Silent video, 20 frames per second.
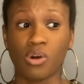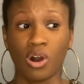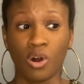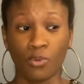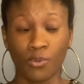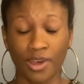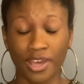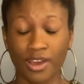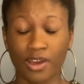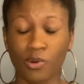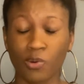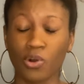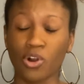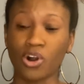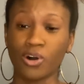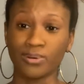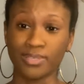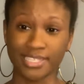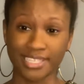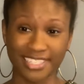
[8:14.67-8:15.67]
Owen
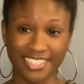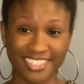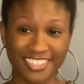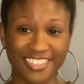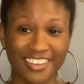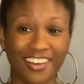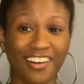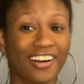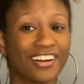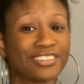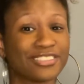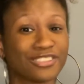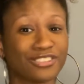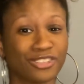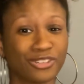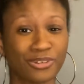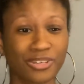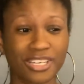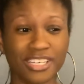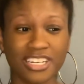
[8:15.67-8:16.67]
goes in to check on
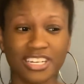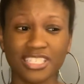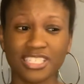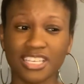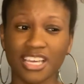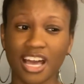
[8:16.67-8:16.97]
DeLuca to see